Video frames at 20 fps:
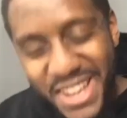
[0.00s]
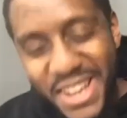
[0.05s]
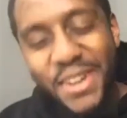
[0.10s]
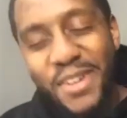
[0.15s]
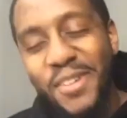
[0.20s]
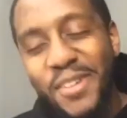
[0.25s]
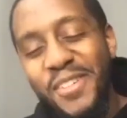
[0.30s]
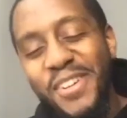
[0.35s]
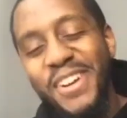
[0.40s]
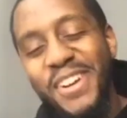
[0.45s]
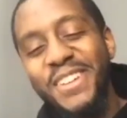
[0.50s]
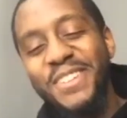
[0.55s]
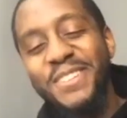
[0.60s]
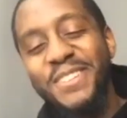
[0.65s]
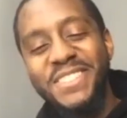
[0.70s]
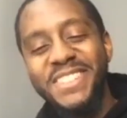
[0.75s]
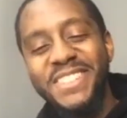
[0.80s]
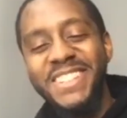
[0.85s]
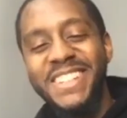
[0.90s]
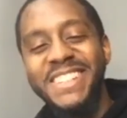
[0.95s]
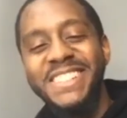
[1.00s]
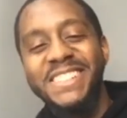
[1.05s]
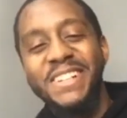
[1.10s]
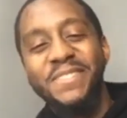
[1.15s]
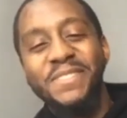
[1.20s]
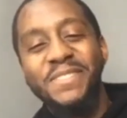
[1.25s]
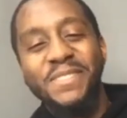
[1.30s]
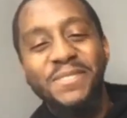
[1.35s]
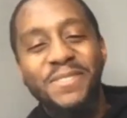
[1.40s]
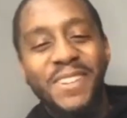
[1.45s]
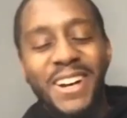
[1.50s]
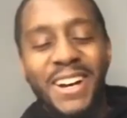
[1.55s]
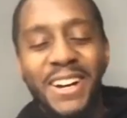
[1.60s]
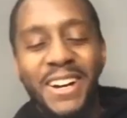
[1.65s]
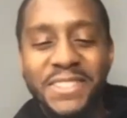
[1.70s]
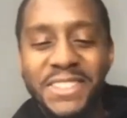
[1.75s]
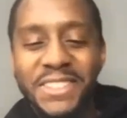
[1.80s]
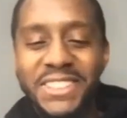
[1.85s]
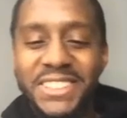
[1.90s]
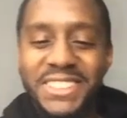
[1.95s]
Where do you see yourself in
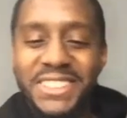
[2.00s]
five years?